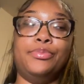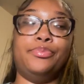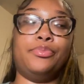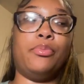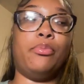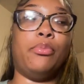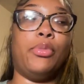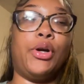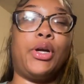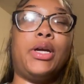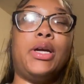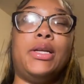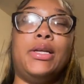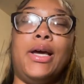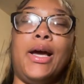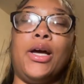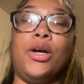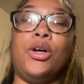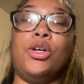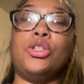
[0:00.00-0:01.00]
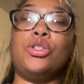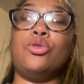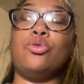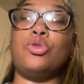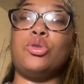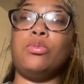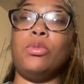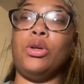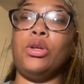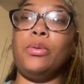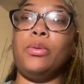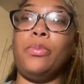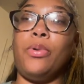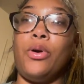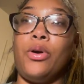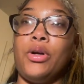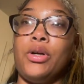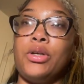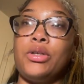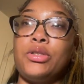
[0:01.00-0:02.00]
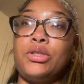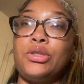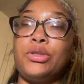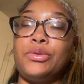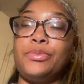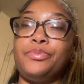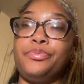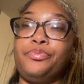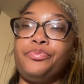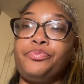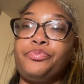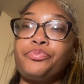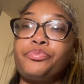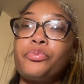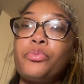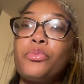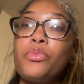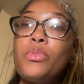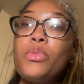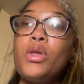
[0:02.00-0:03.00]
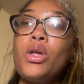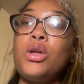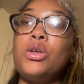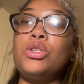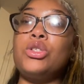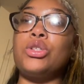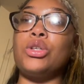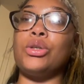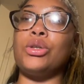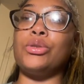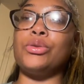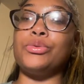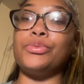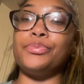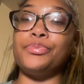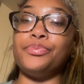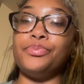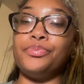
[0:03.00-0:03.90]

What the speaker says: break it down into smaller parts so